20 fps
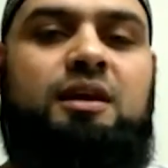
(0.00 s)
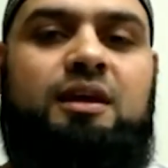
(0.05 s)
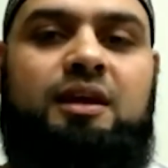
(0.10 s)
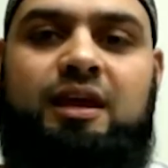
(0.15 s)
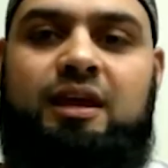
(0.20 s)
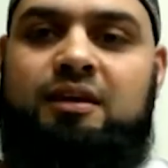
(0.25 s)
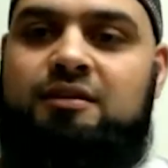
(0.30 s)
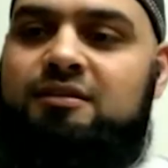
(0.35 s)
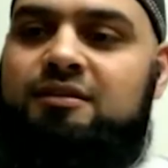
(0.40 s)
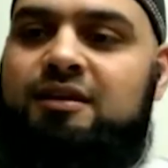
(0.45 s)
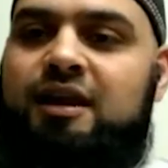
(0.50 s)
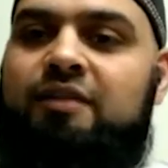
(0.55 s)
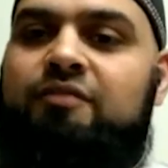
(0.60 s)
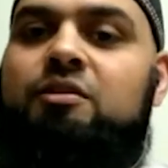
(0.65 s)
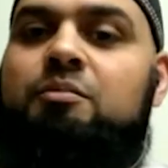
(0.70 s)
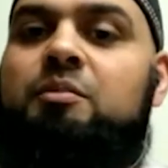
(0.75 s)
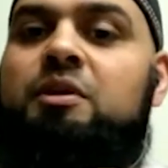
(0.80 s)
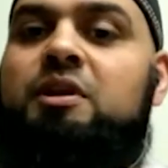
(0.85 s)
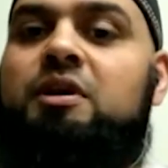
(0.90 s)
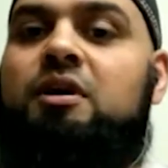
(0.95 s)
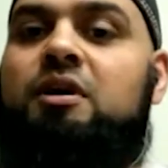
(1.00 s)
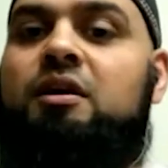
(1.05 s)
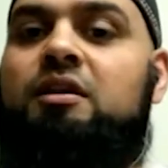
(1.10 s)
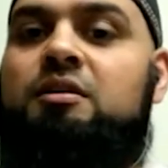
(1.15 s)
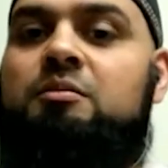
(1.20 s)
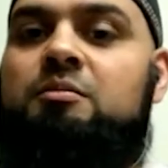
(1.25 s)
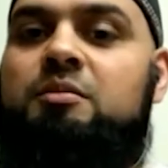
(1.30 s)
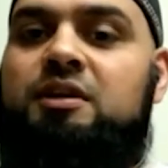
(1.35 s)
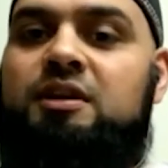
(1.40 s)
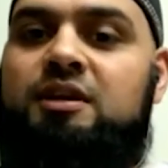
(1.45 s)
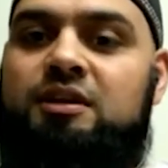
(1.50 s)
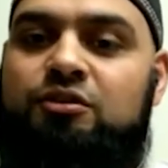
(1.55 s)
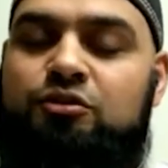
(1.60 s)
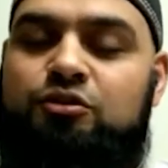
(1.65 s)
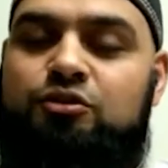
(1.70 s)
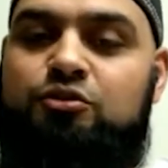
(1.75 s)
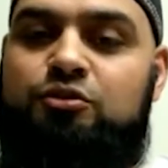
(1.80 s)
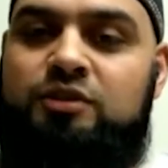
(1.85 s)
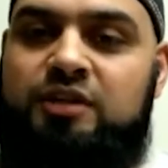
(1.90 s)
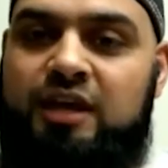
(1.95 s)
And every minute on the minute, you
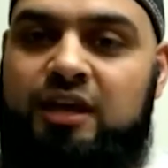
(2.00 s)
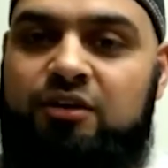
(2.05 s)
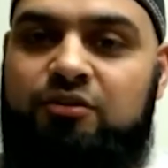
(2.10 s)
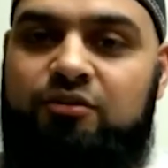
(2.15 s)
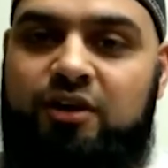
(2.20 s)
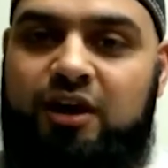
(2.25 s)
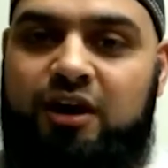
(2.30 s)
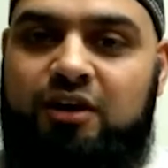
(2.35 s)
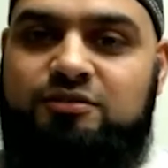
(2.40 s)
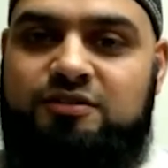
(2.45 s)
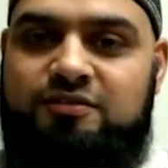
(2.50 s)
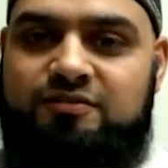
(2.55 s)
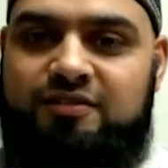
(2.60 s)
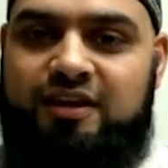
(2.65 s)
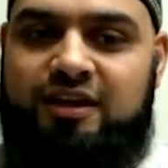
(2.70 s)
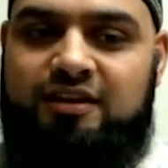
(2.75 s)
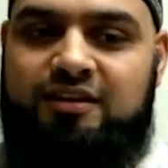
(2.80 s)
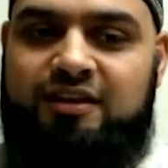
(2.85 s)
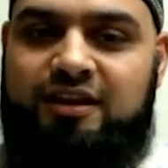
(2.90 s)
do 10 rounds of that.